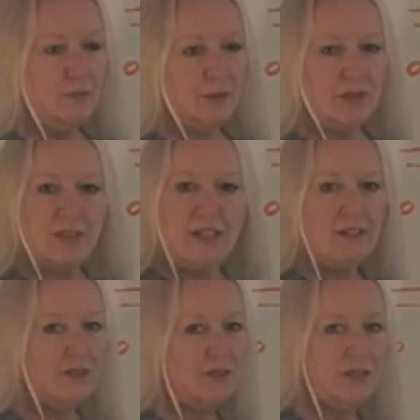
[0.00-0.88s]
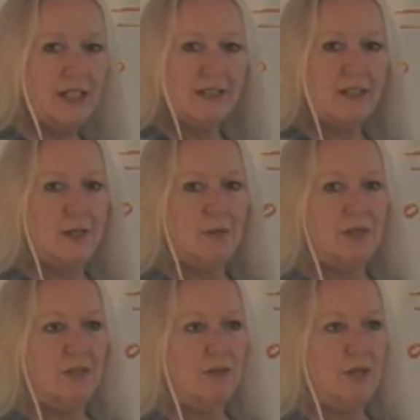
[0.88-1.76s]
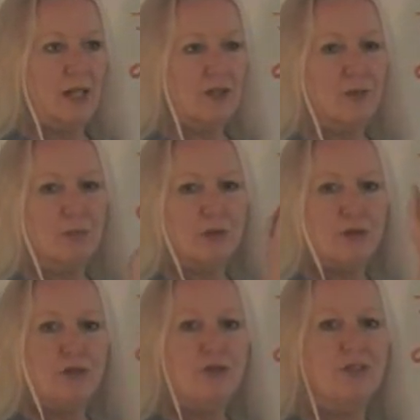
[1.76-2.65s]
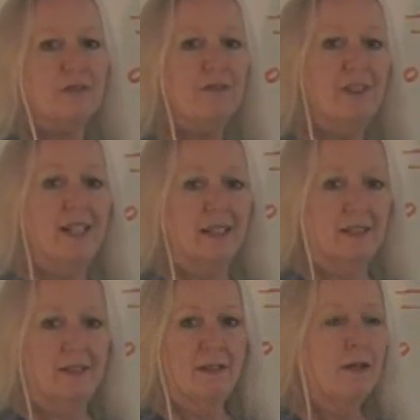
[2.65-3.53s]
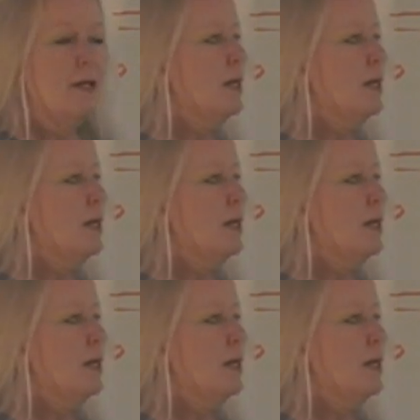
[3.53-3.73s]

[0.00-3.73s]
percentages, that type of stuff to actually produce effects.